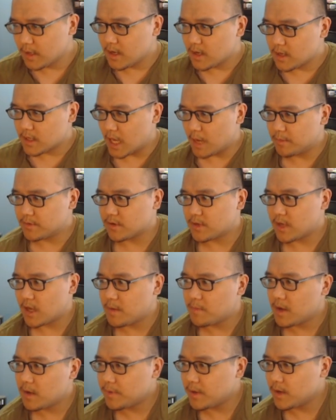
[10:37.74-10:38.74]
Game was okay
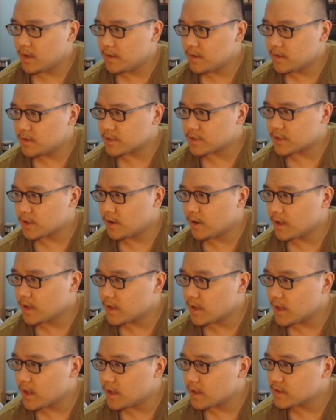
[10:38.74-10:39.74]
in my opinion. The turning
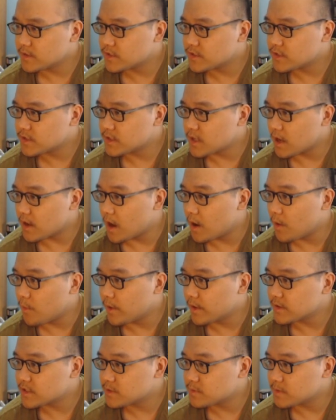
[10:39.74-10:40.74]
and getting stuck on
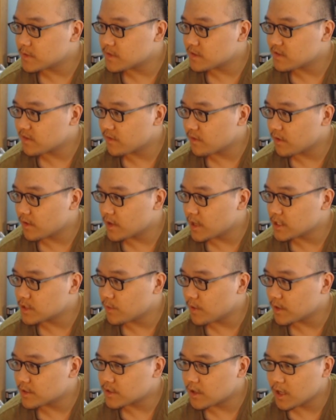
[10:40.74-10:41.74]
one specific
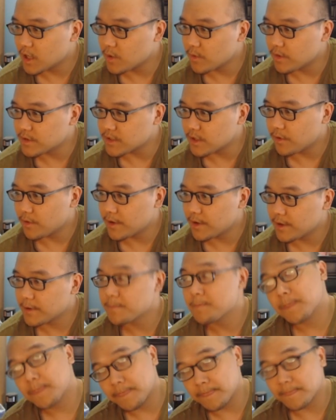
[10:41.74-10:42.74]
location while turning was
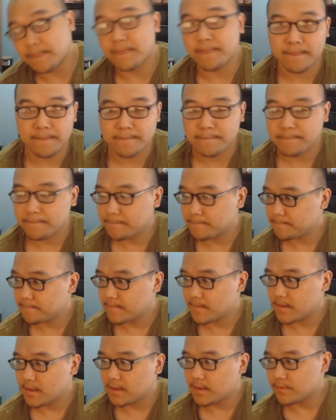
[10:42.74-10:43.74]
annoying.
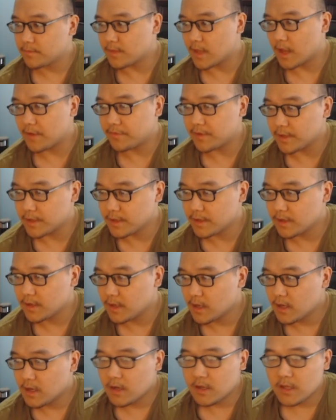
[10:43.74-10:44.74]
Definitely.
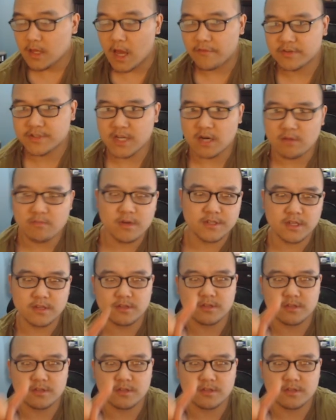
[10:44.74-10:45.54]
Yeah, for some reason,